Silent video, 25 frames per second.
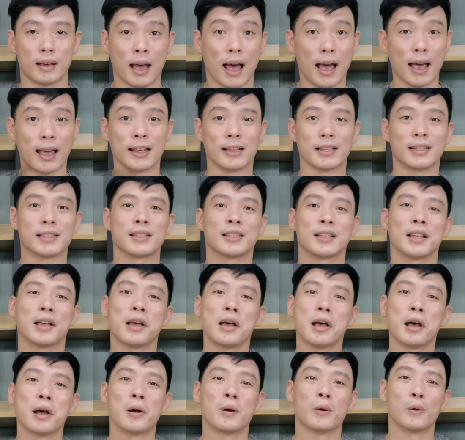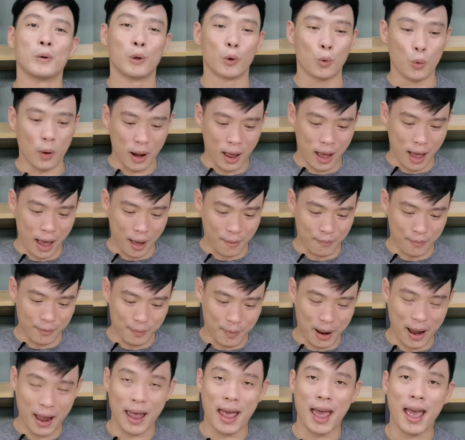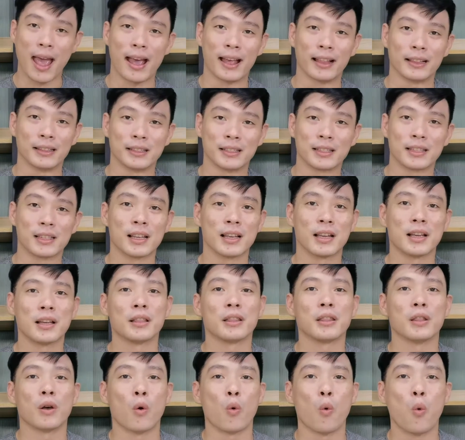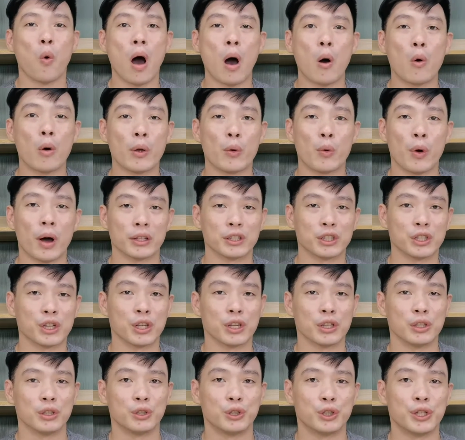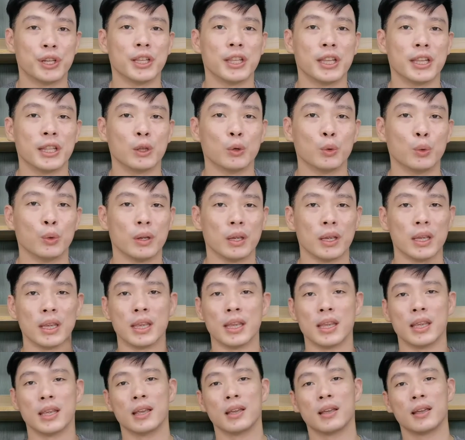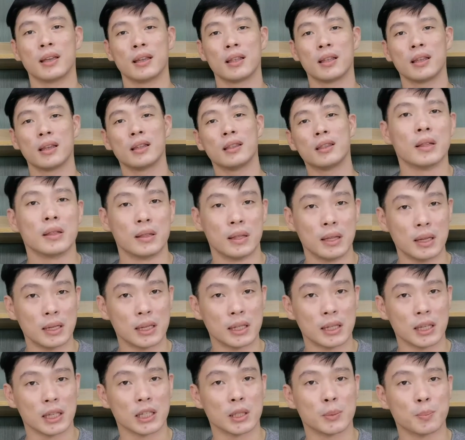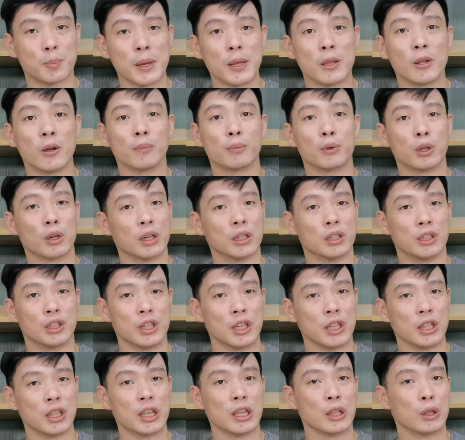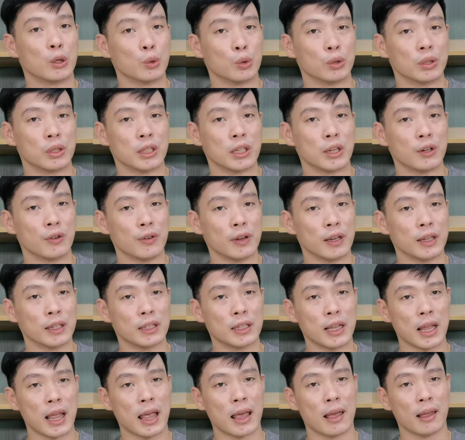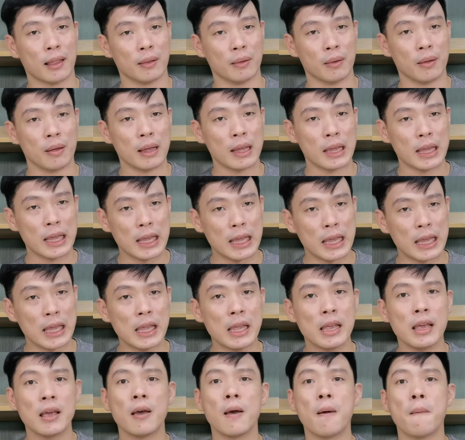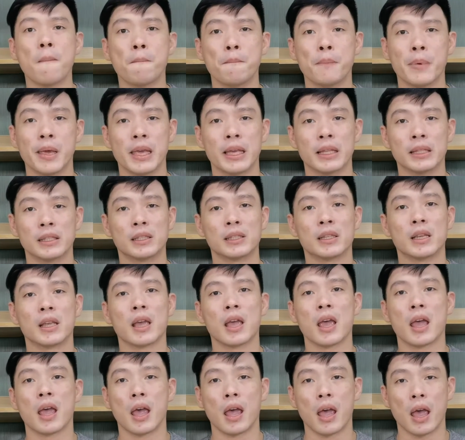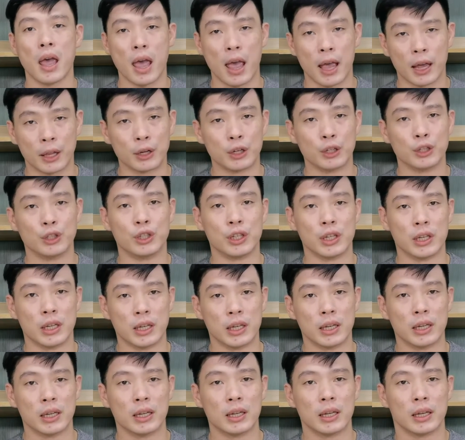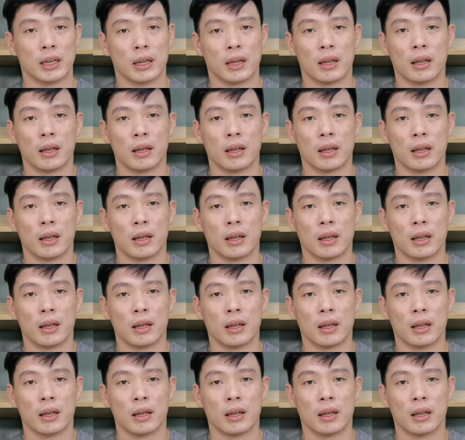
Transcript: Guys, look what I have in my hands, the Huawei Watch GT2e. This is a spin-off to the GT2 series, and E means energy.